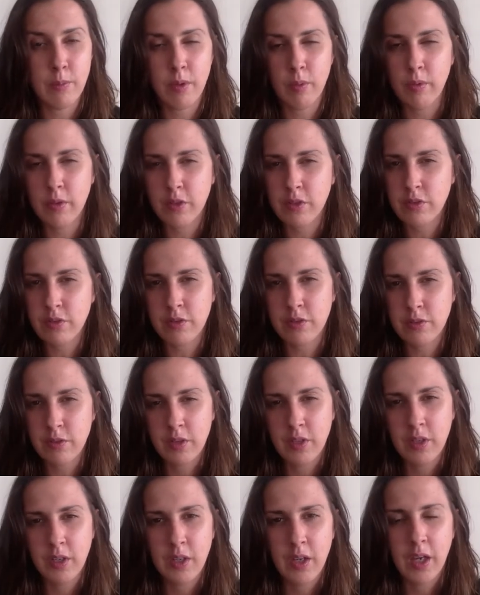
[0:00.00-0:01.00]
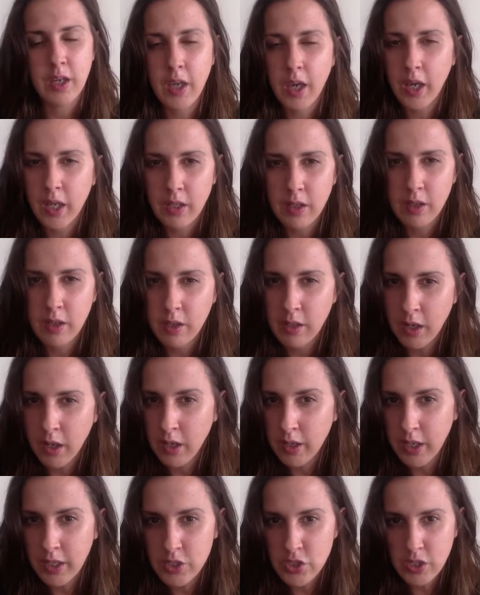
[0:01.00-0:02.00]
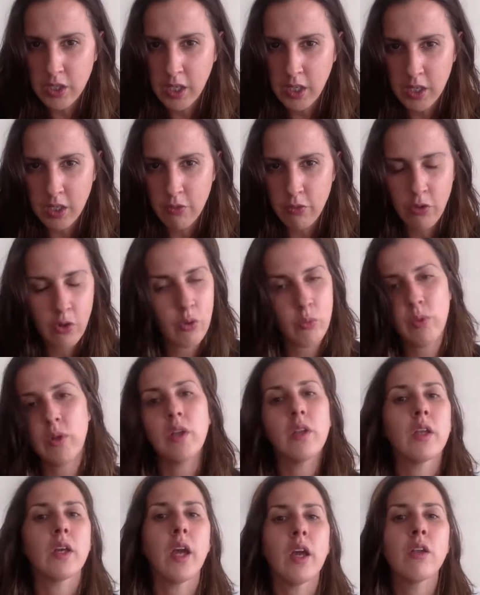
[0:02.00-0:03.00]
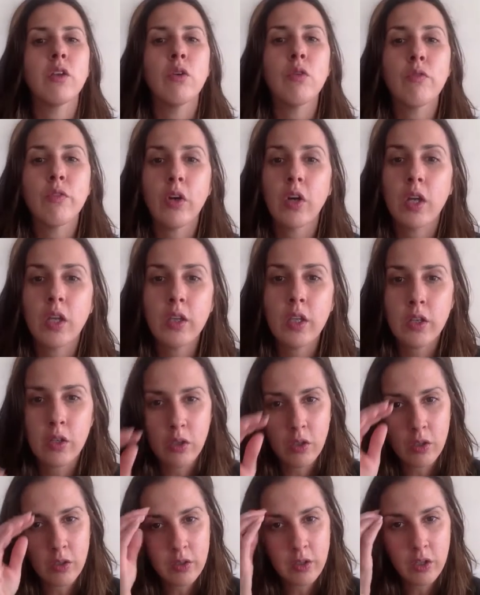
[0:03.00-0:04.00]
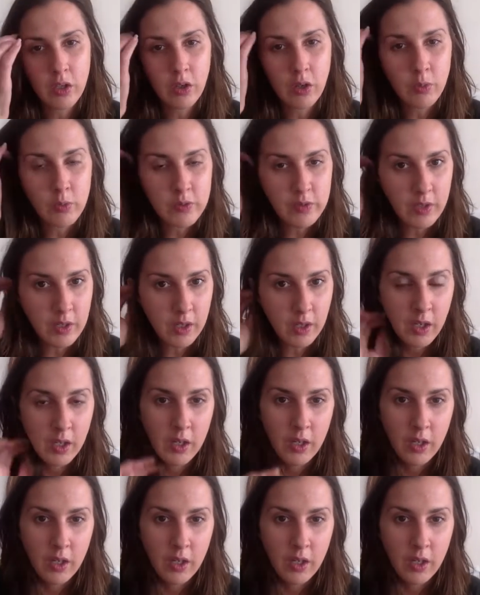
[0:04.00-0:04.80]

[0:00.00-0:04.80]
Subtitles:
I mean, again, uneducated though, really. I knew very little. I was like,